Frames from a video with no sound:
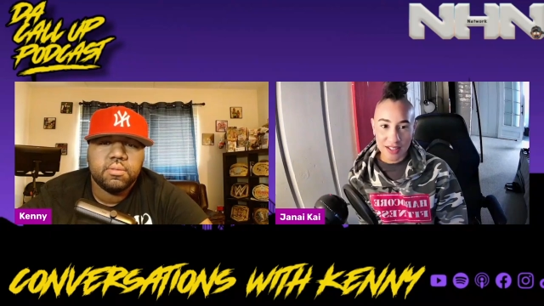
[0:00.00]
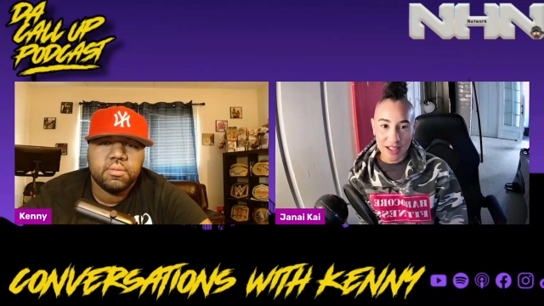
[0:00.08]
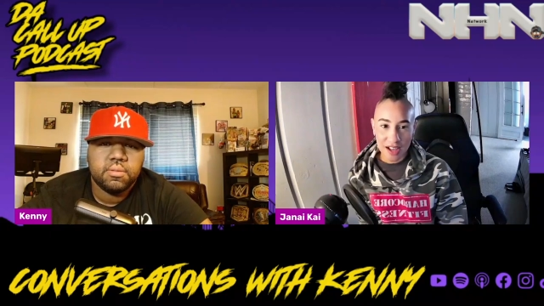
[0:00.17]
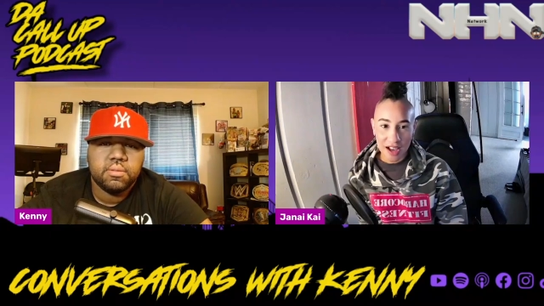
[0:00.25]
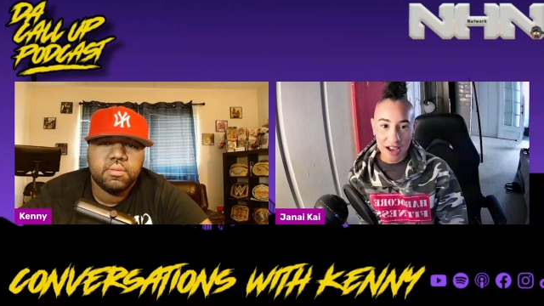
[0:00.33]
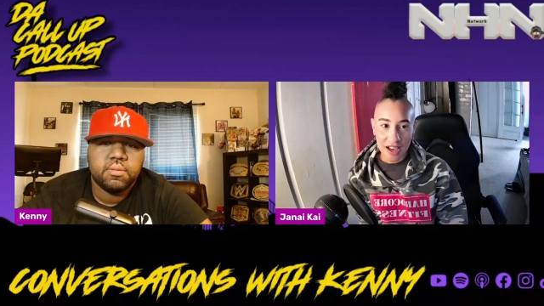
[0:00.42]
Speaker 1: Like
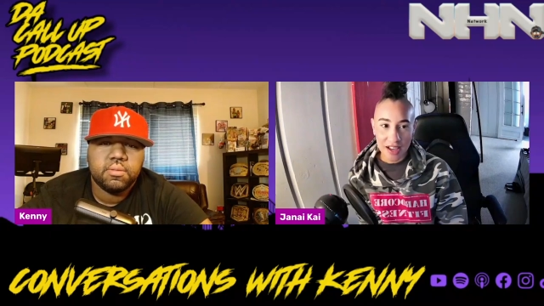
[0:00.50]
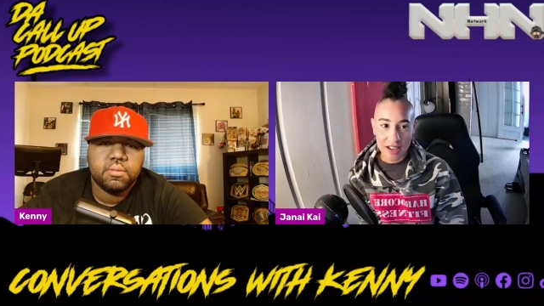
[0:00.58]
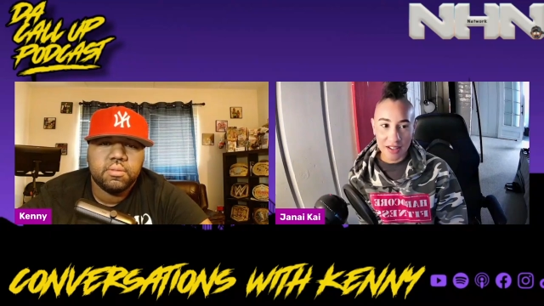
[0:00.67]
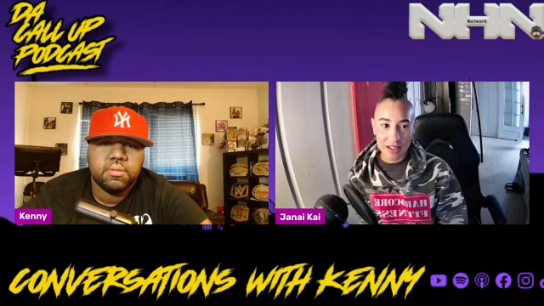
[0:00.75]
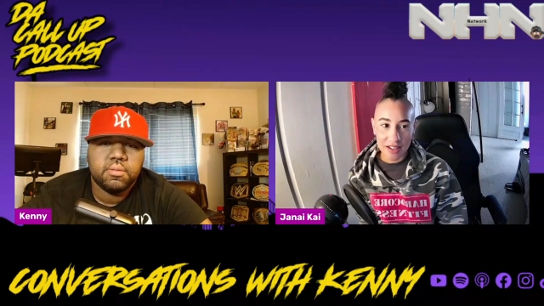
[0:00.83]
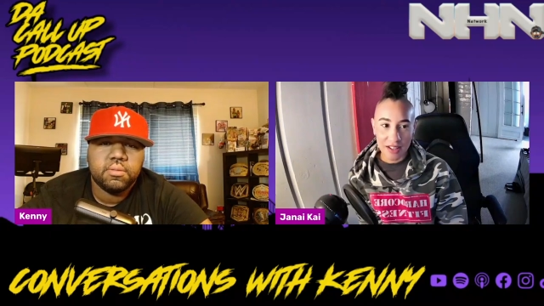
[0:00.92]

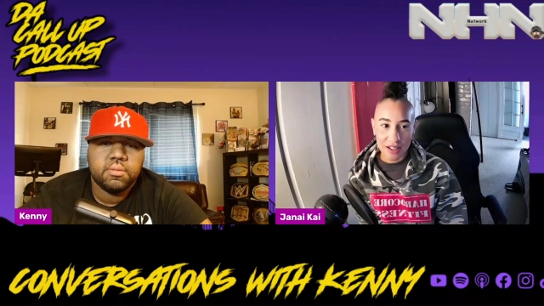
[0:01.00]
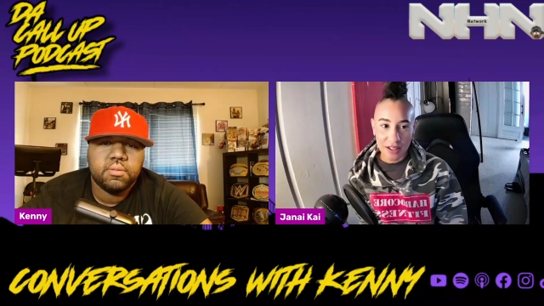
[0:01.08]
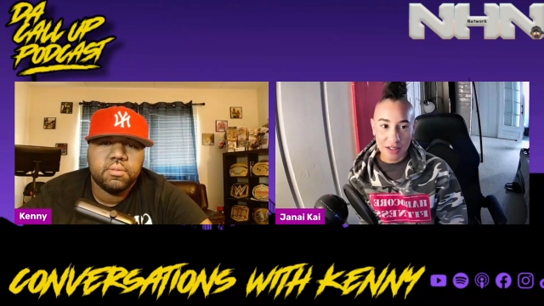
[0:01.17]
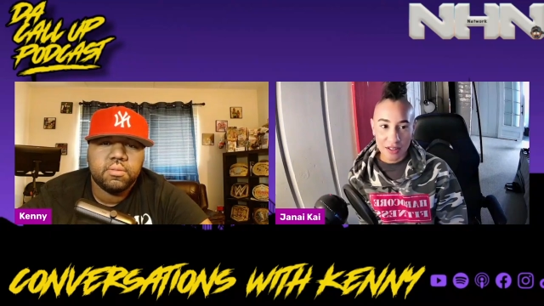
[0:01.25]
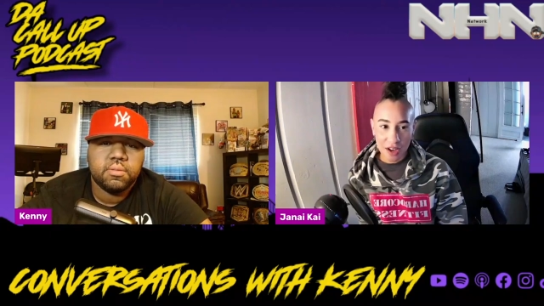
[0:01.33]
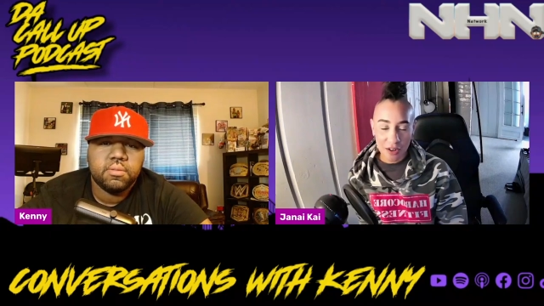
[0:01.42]
I
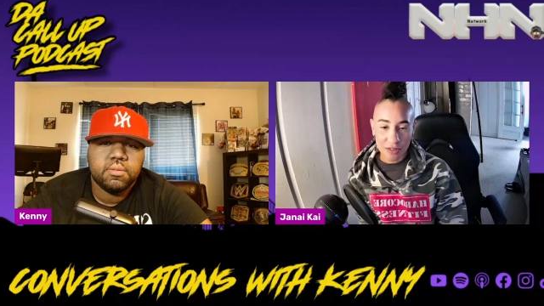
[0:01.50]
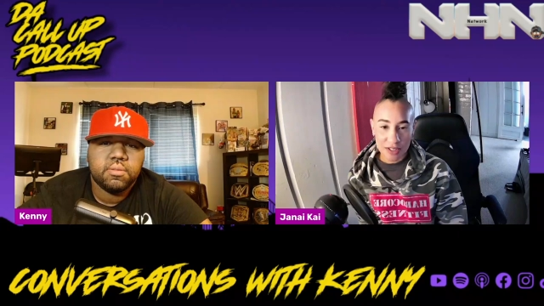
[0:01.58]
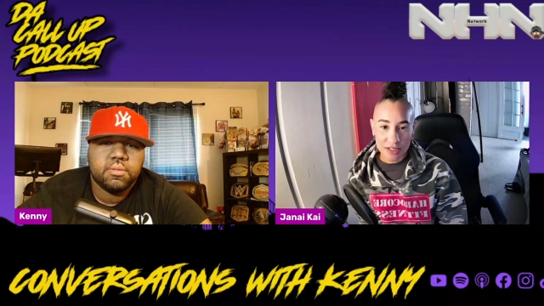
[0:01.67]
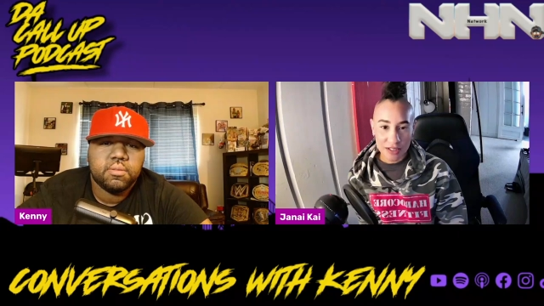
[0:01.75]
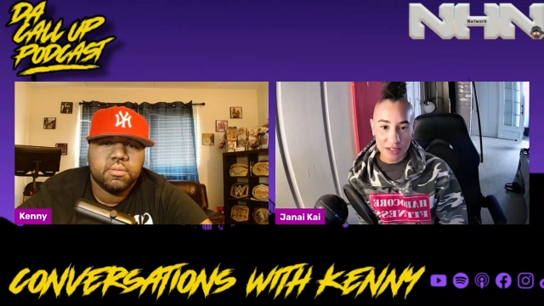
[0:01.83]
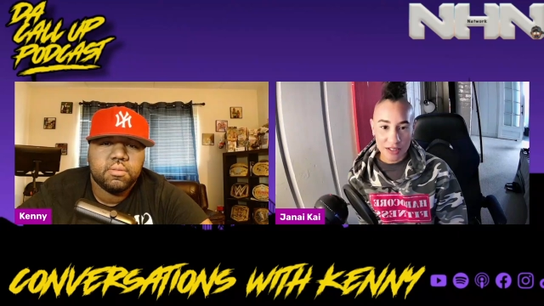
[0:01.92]
thought
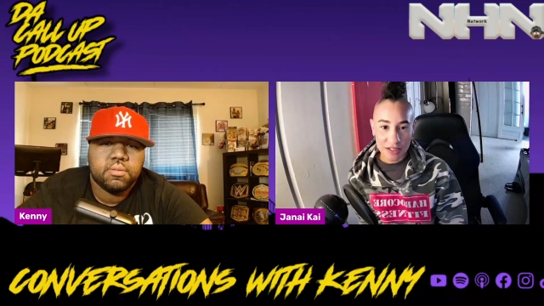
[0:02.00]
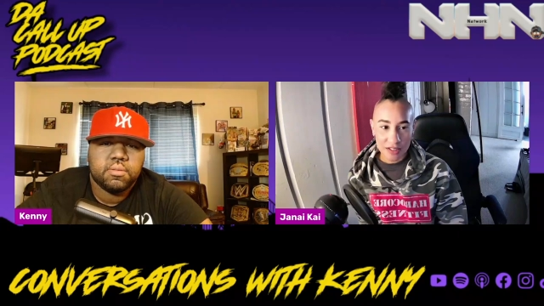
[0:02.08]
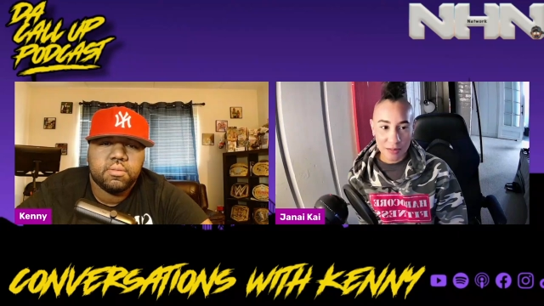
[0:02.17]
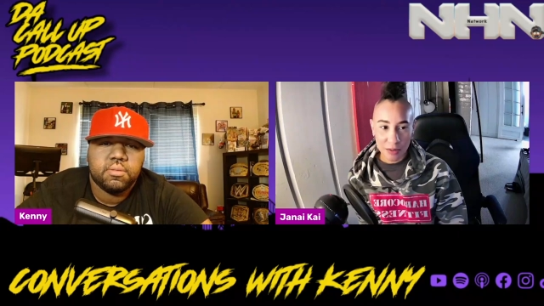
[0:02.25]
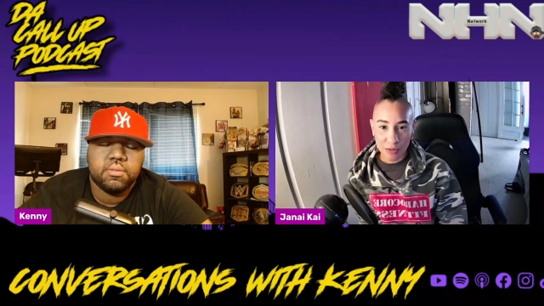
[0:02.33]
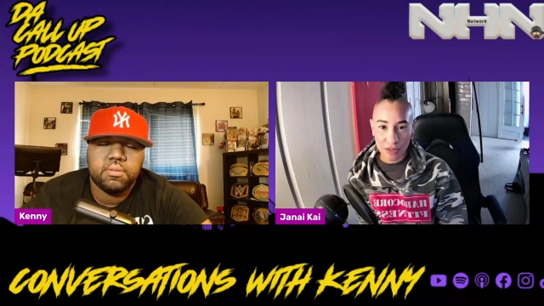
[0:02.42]
recently
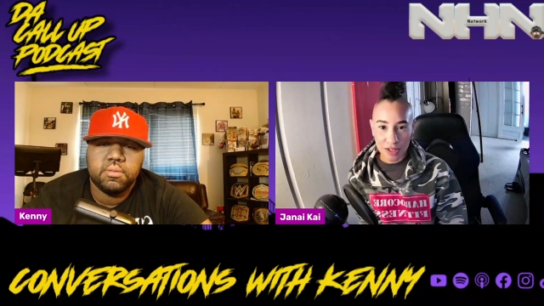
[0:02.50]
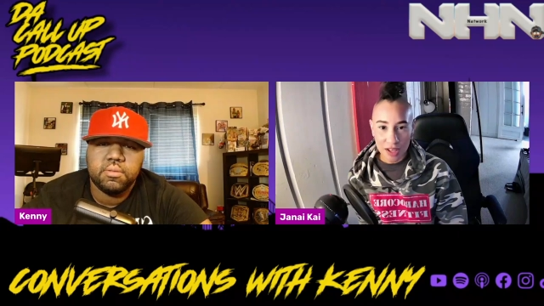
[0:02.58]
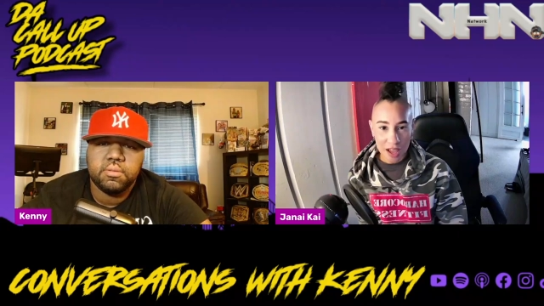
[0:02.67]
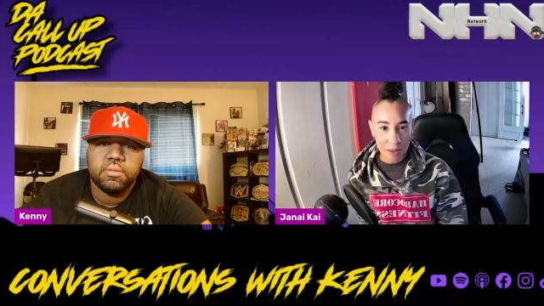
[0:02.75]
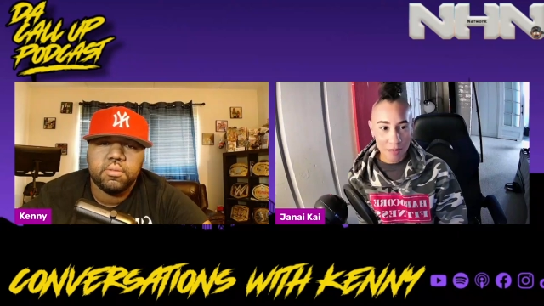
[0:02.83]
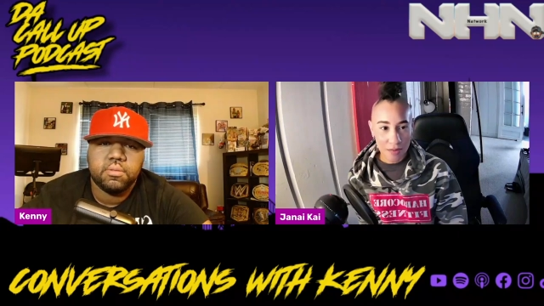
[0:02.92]
something was going to
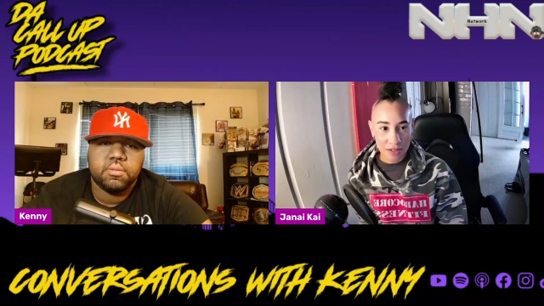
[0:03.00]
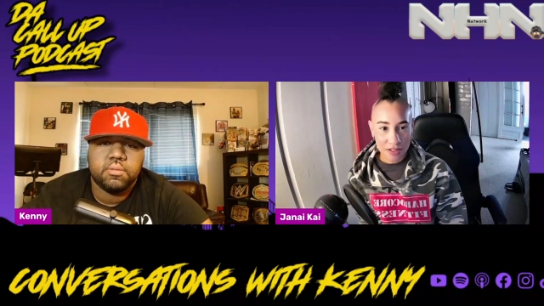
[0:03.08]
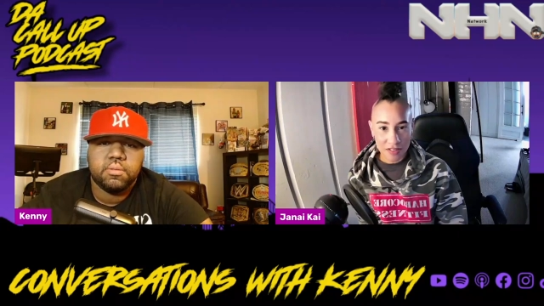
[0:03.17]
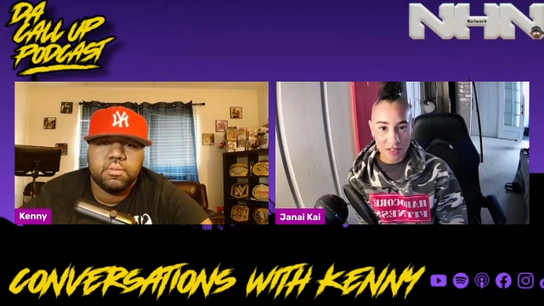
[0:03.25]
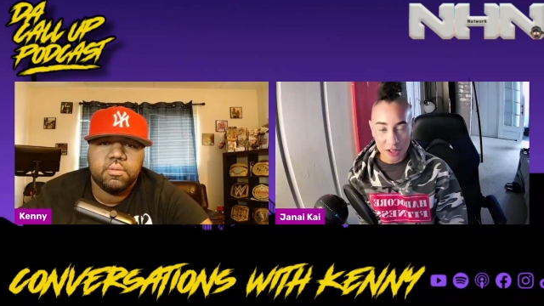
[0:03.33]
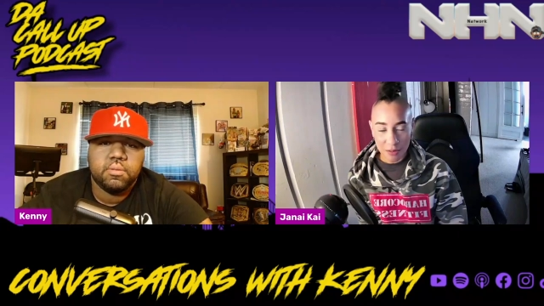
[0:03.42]
happen in
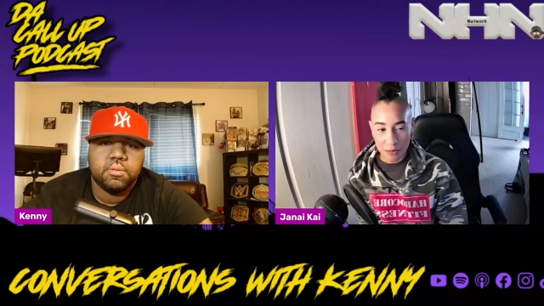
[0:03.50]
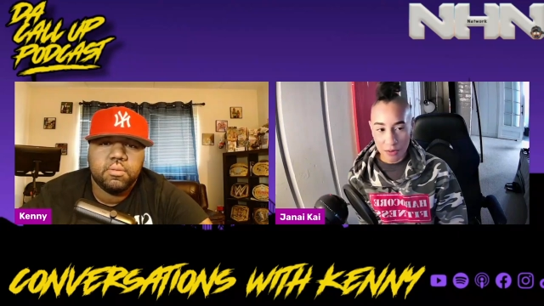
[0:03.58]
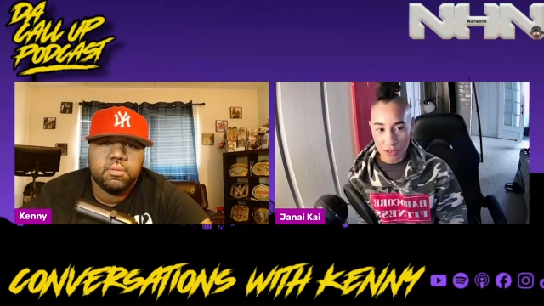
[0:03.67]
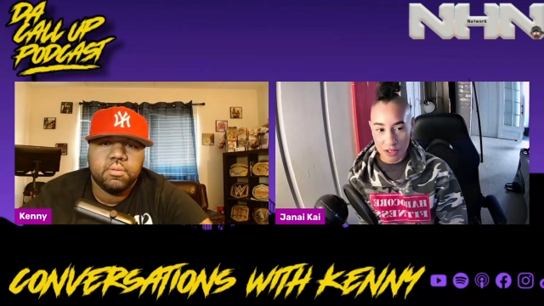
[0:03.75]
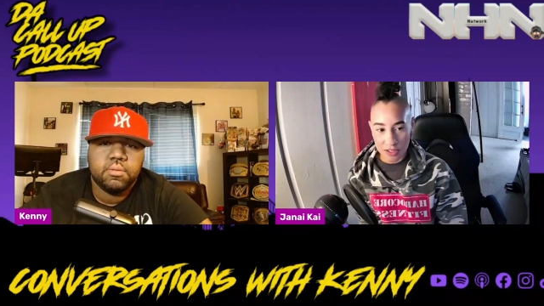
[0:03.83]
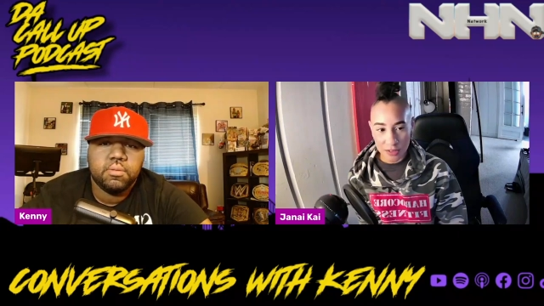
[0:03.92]
these
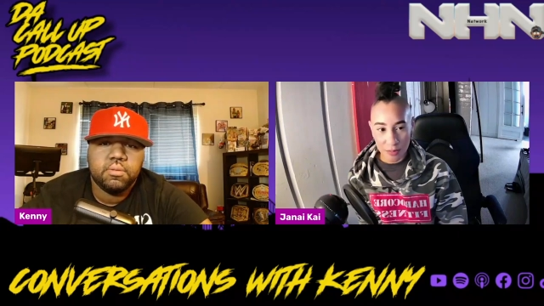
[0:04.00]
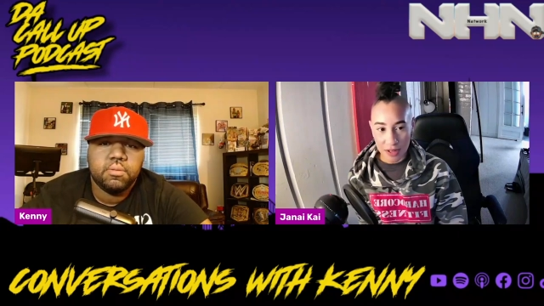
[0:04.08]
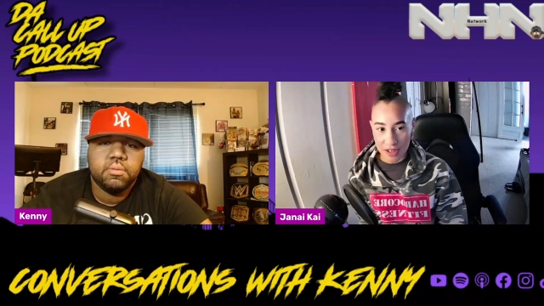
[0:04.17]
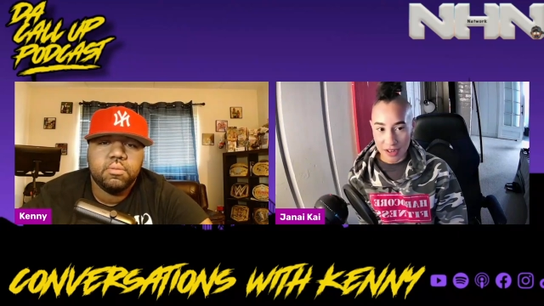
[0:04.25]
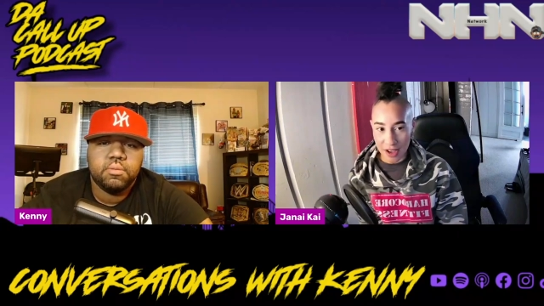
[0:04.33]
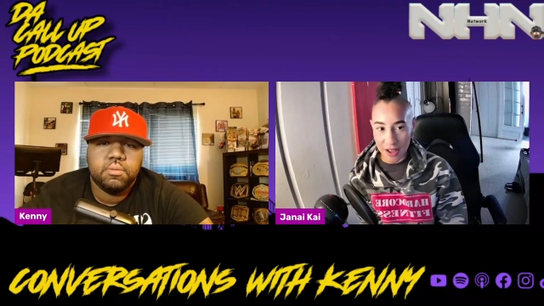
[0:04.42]
airports, but
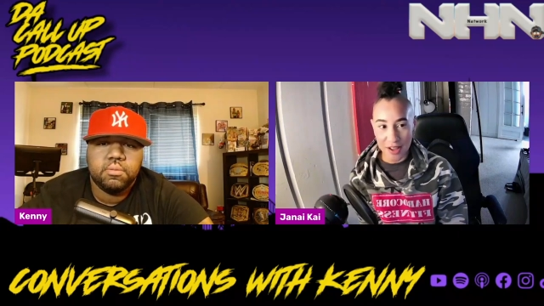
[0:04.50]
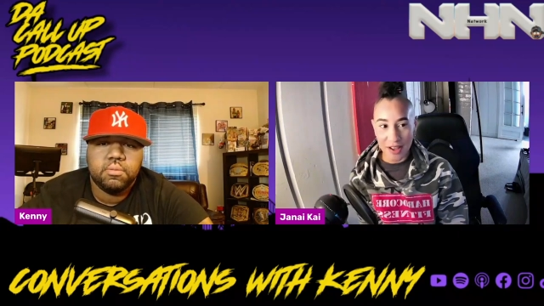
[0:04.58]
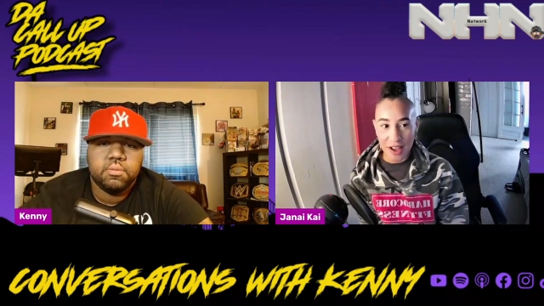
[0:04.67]
no, mm-hmm.